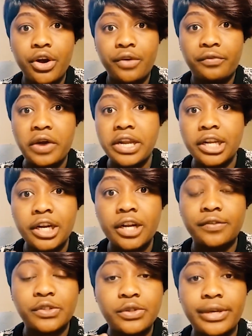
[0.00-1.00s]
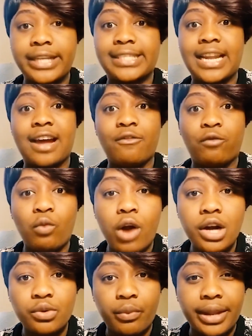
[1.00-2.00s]
for a lot of students that I've
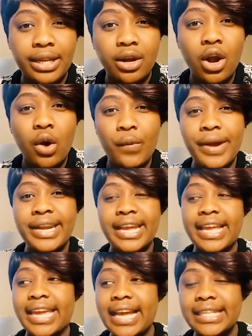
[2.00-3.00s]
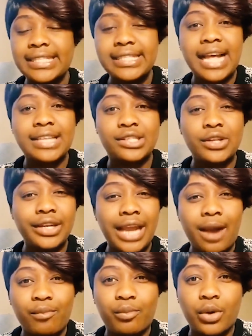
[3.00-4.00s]
worked with, when they get a study
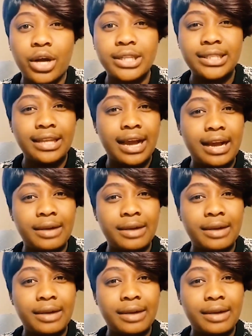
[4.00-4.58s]
abroad